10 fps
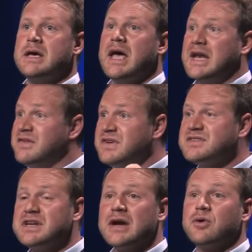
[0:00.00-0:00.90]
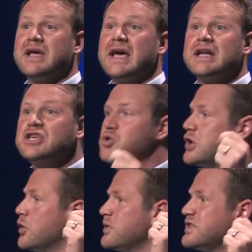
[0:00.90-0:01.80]
And if it's not organic, you can
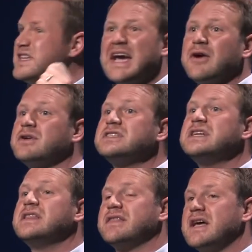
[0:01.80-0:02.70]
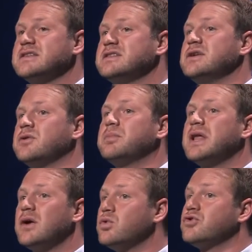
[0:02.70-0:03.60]
almost guarantee that that seed or
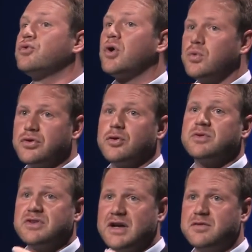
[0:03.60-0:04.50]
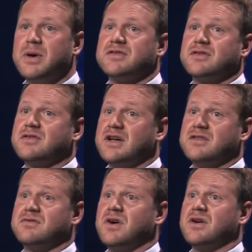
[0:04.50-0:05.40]
plant was grown with herbicides, pesticides,
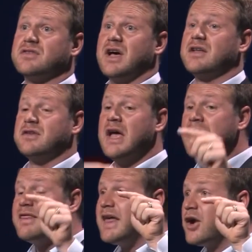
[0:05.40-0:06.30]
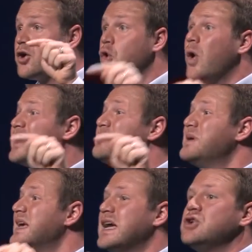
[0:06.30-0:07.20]
and fungicides that are going to
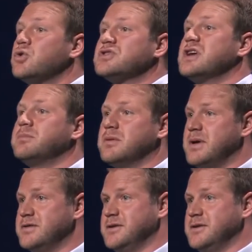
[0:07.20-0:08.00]
be in your supplement.